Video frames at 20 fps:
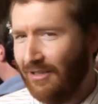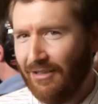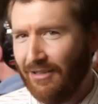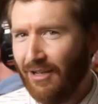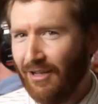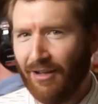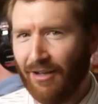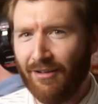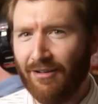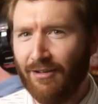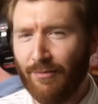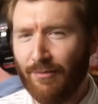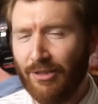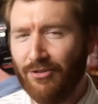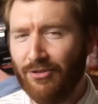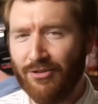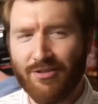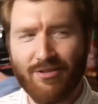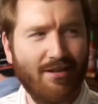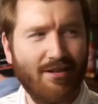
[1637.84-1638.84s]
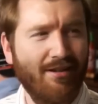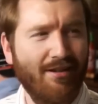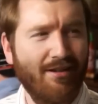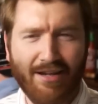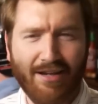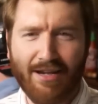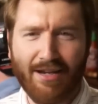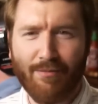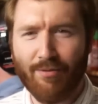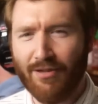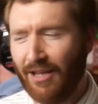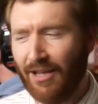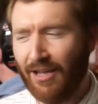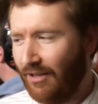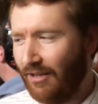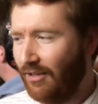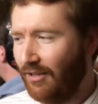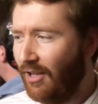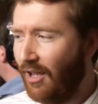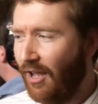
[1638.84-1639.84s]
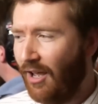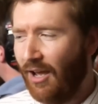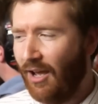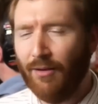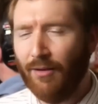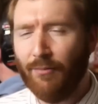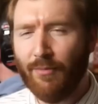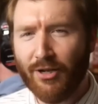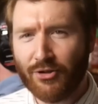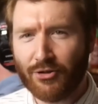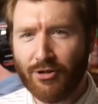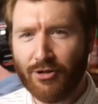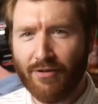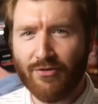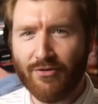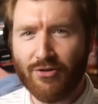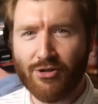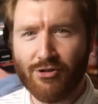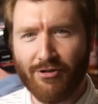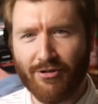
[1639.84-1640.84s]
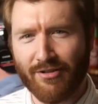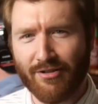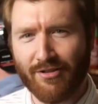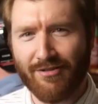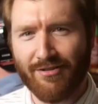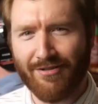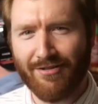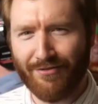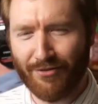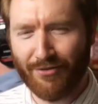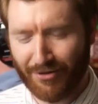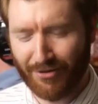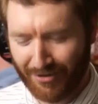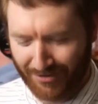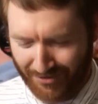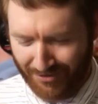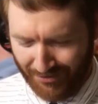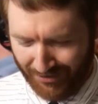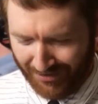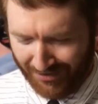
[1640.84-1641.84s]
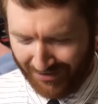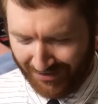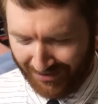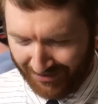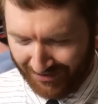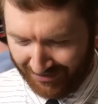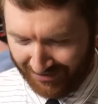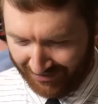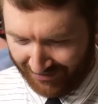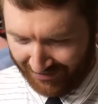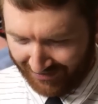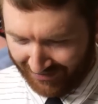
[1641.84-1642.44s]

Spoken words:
Yeah, I mean you could send a guy up in that. Make sure you have insurance if you're gonna do these things.